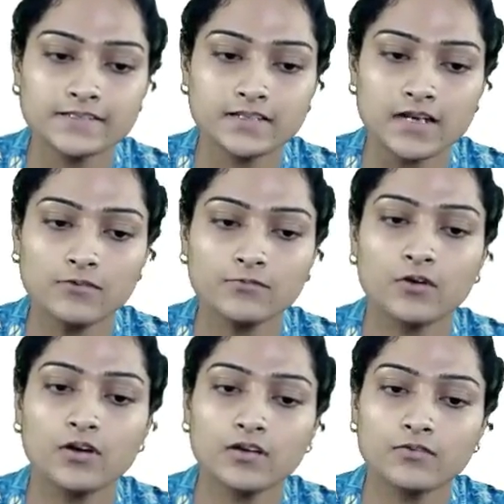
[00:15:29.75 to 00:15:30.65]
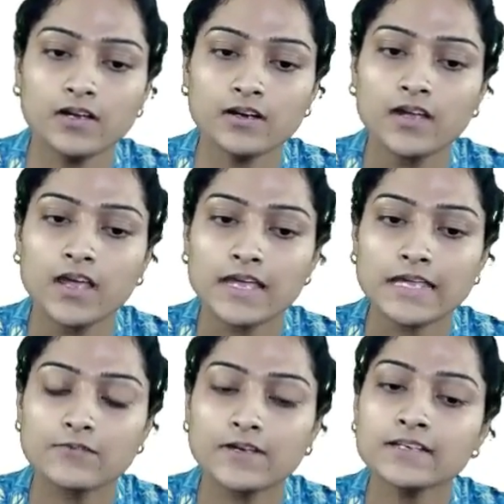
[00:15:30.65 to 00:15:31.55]
graph for our
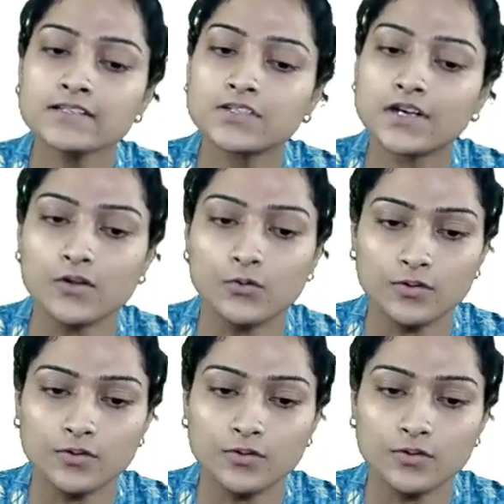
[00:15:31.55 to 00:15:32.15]
given schedule.